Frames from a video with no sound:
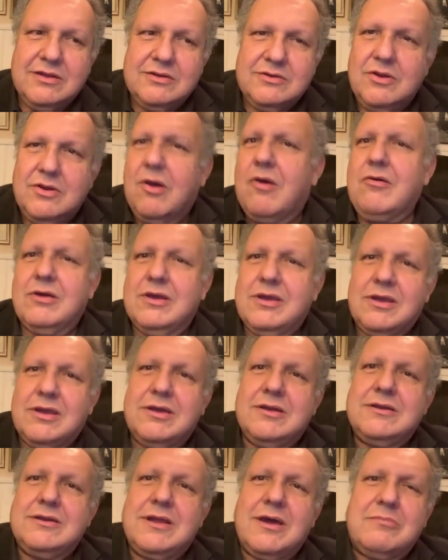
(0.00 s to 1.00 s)
knock
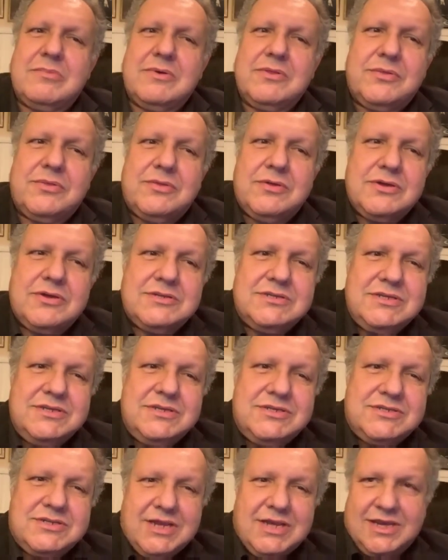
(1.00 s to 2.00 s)
at number
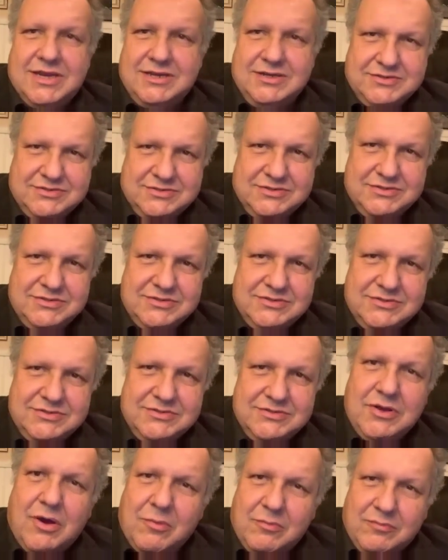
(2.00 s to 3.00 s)
36,
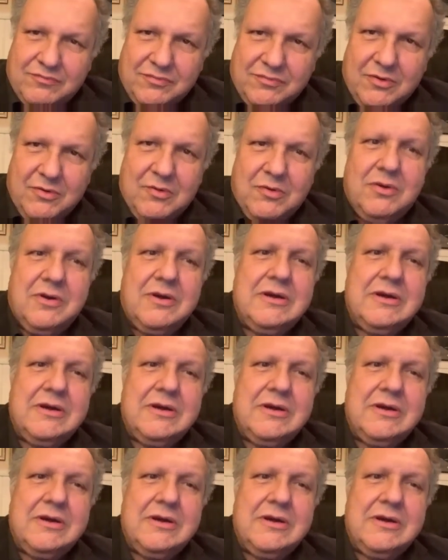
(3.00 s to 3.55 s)
top floor.